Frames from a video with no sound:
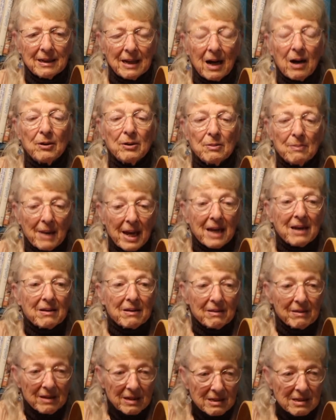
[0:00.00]
how you
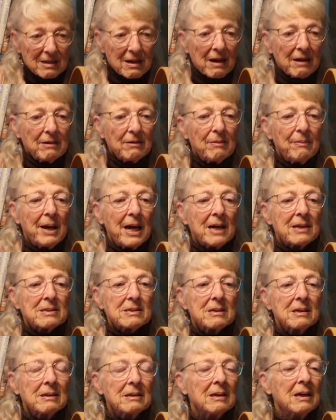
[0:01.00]
make this kind of
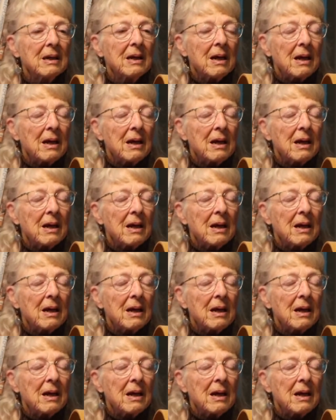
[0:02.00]
basket.